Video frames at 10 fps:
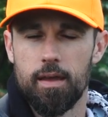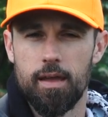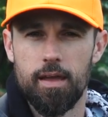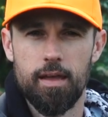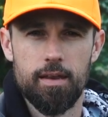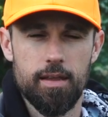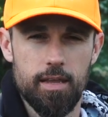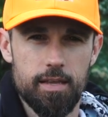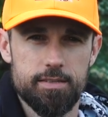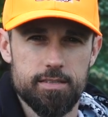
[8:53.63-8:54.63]
and
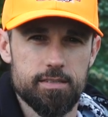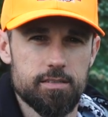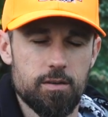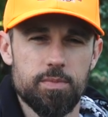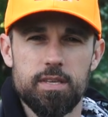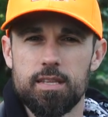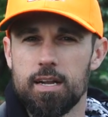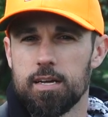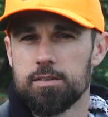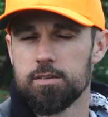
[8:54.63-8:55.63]
it's something that
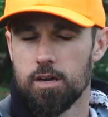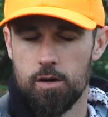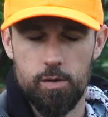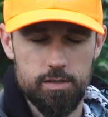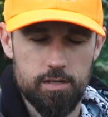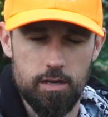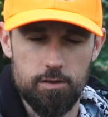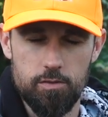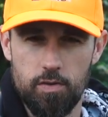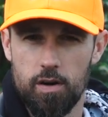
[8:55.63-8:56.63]
I know is gonna
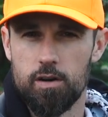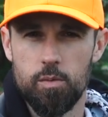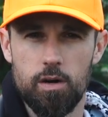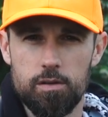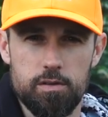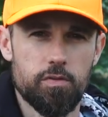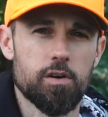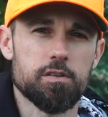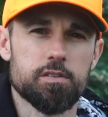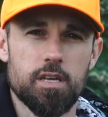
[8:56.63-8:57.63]
do very well as
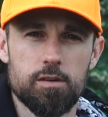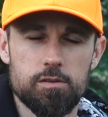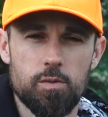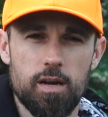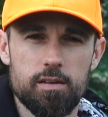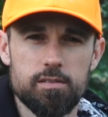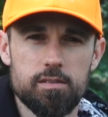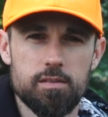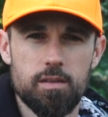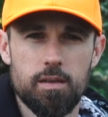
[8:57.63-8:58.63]
far as sales-wise,
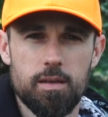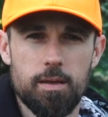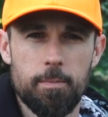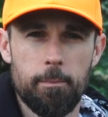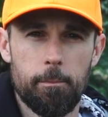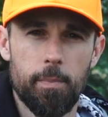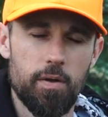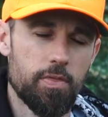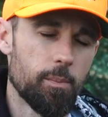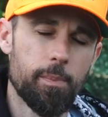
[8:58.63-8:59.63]

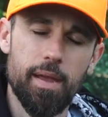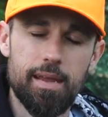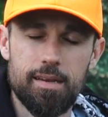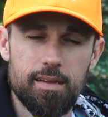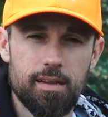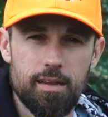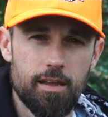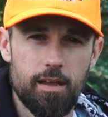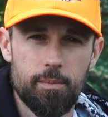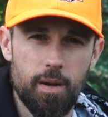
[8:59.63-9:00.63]
but the bait,
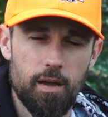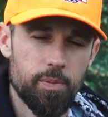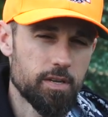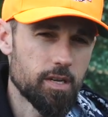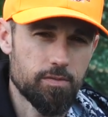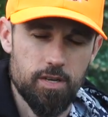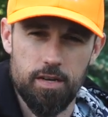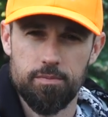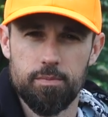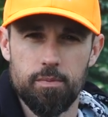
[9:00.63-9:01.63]
in my opinion, I've
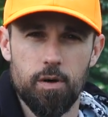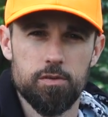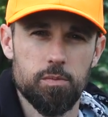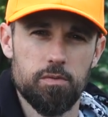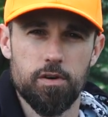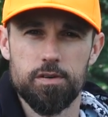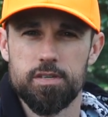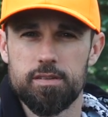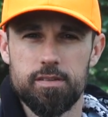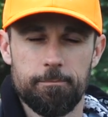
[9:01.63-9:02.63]
tried multiple versions,